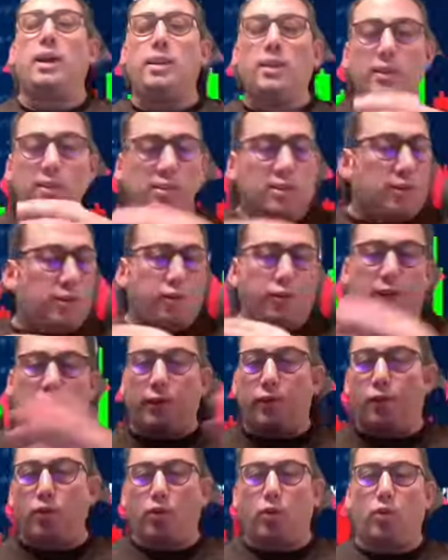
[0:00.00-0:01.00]
in this is
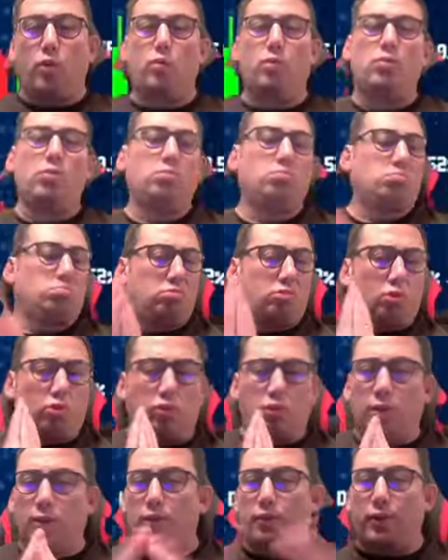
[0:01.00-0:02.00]
free for you
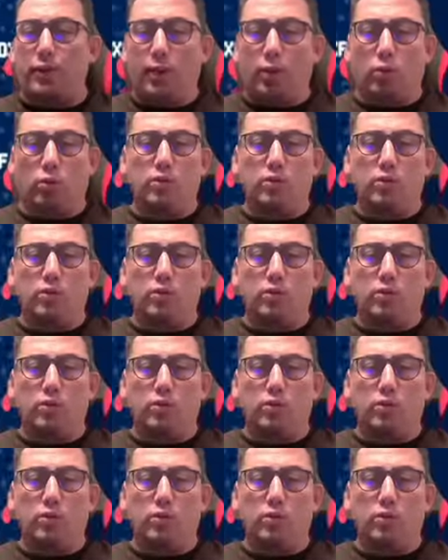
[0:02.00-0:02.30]
totally free